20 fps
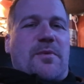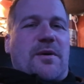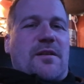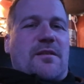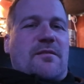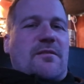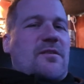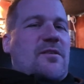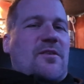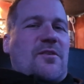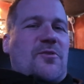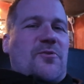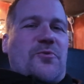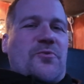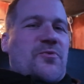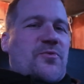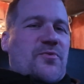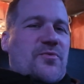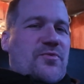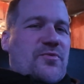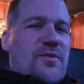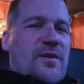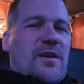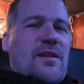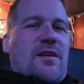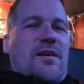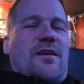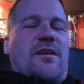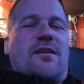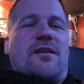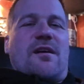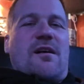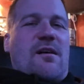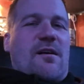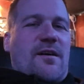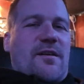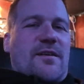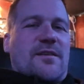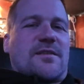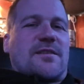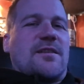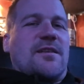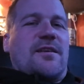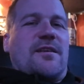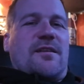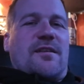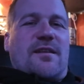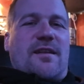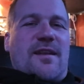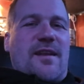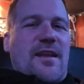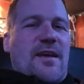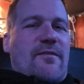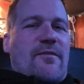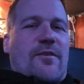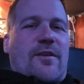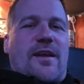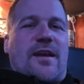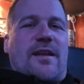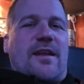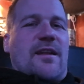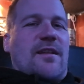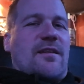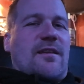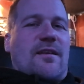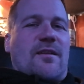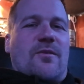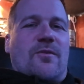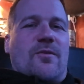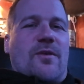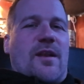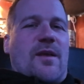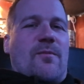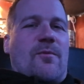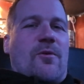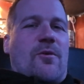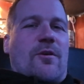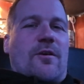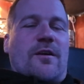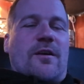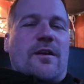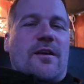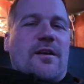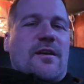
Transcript: but you really honestly never get anything new anymore.